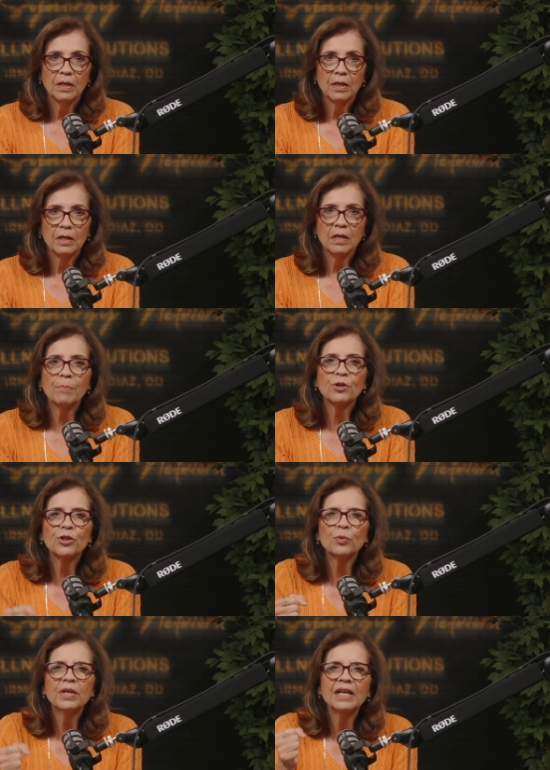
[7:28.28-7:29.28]
Number
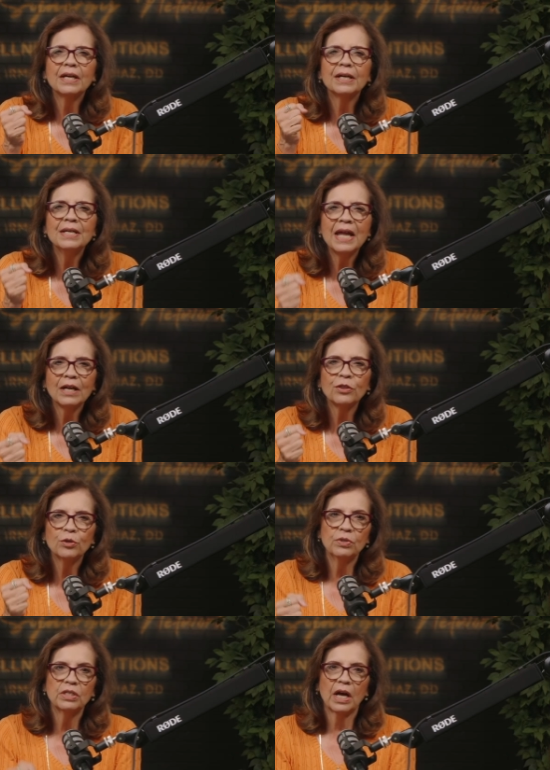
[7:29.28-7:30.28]
3, connect
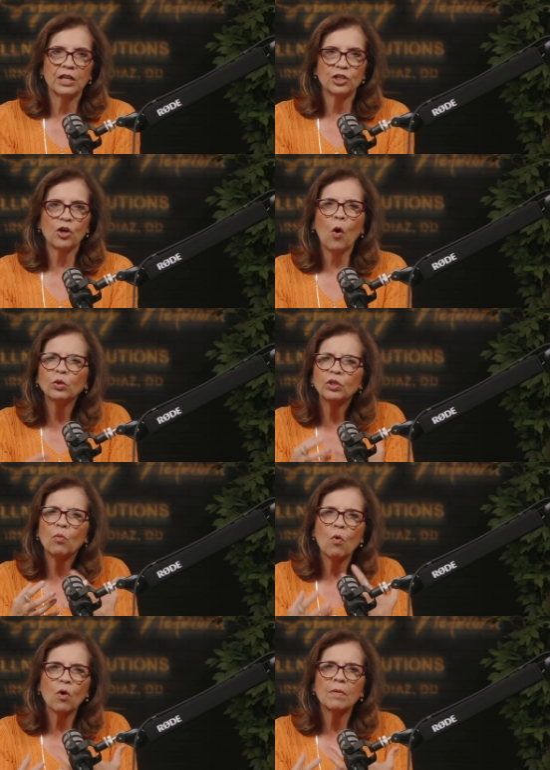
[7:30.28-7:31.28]
through touch. Hold a
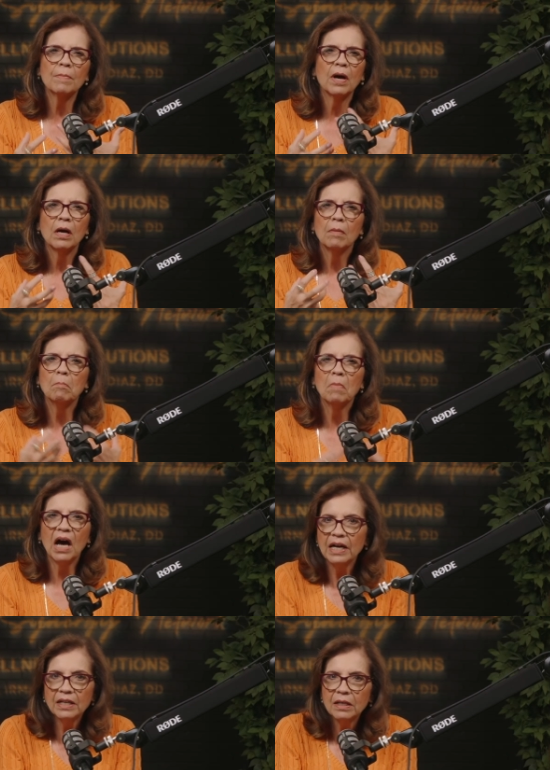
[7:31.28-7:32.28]
warm
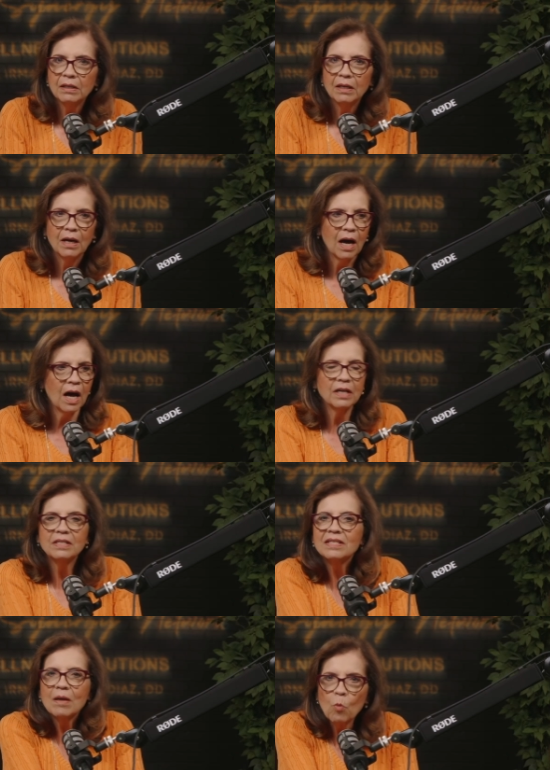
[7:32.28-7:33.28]
mug, hug
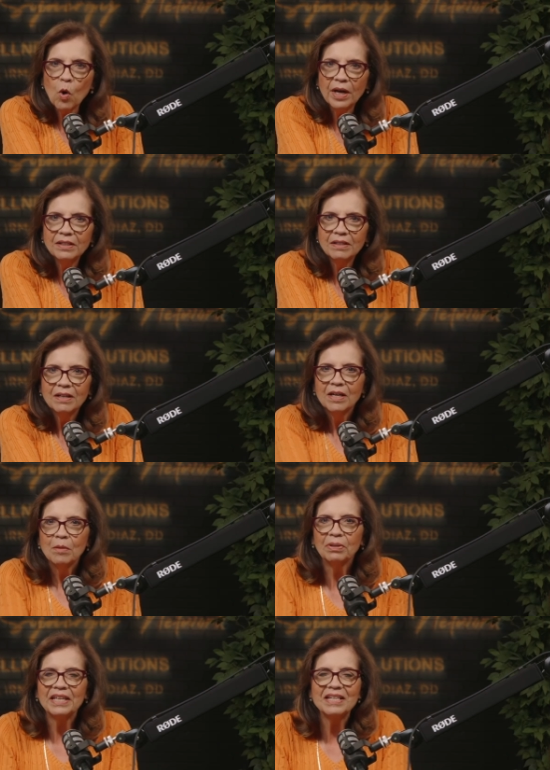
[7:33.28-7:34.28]
someone,
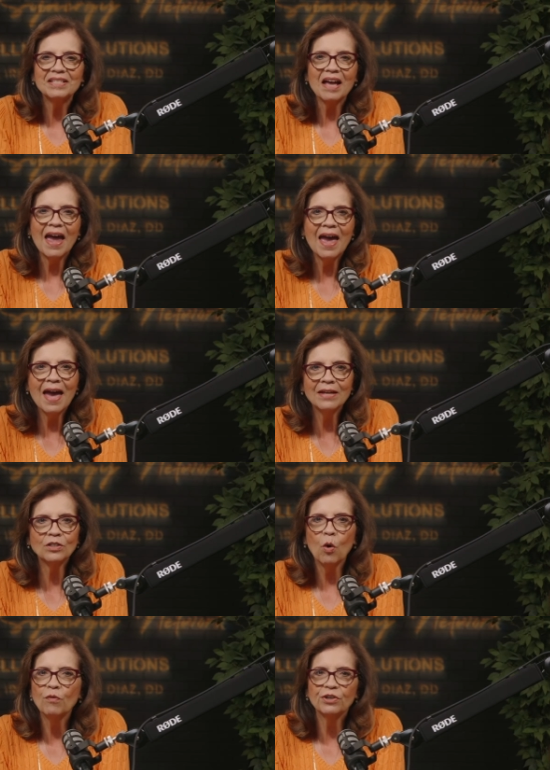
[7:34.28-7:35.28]
place a hand
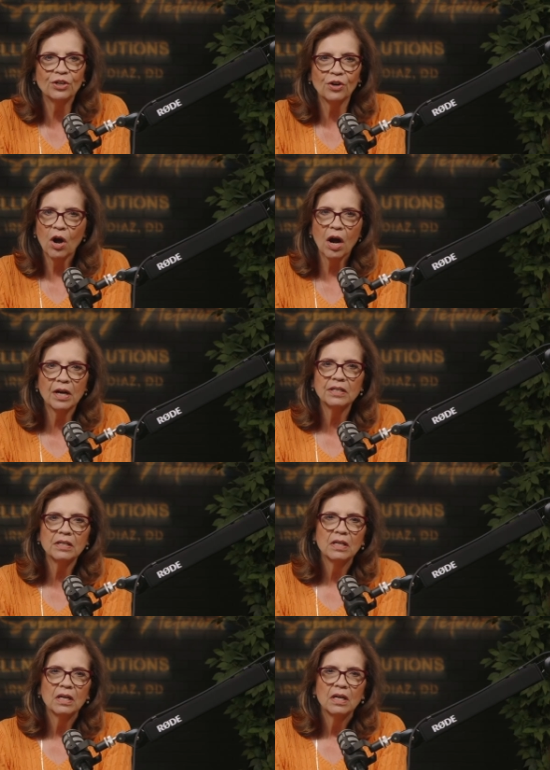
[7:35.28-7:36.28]
over your heart.
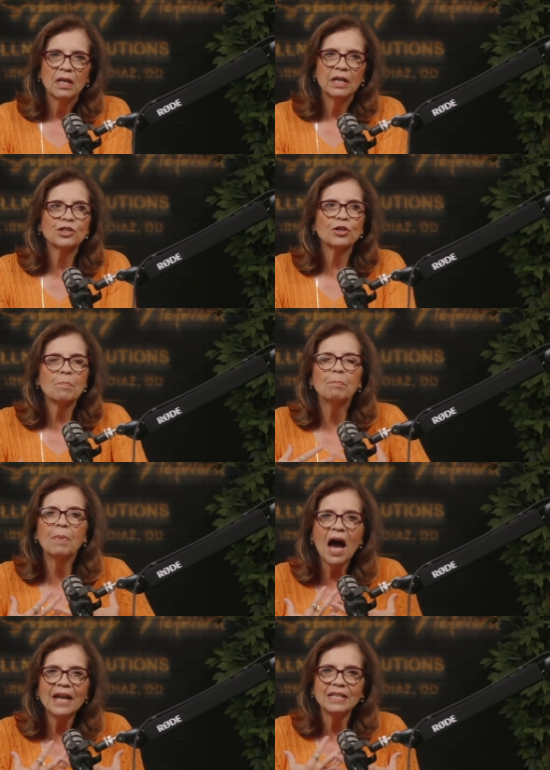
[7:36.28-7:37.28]
Let your
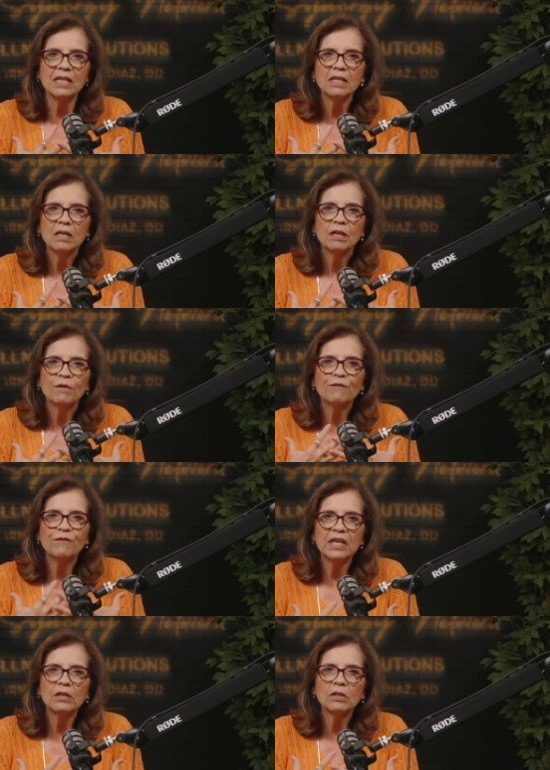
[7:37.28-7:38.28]
body
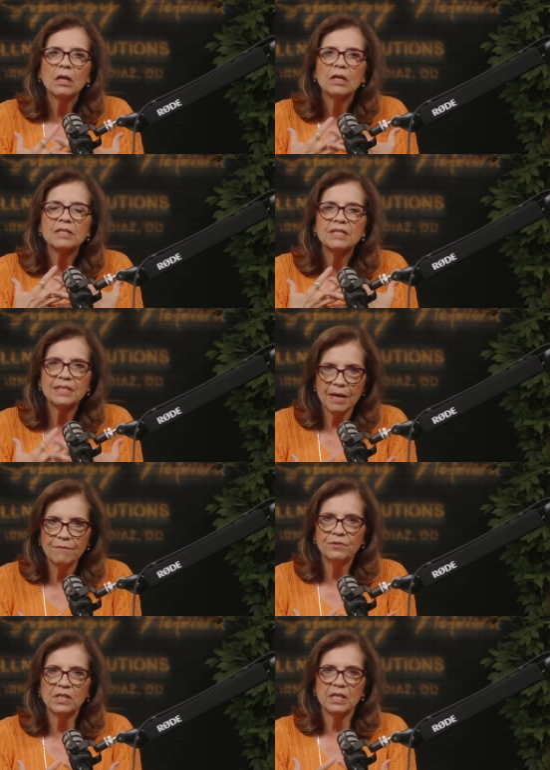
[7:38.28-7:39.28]
feel
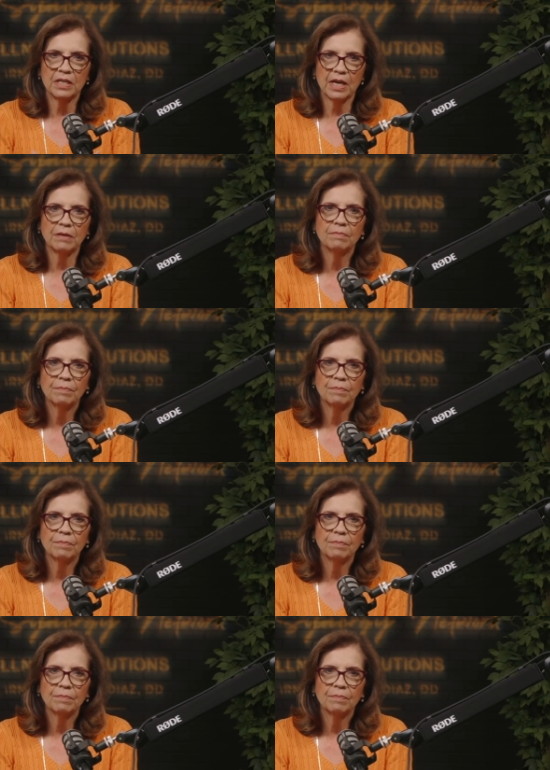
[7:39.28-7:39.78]
safety again.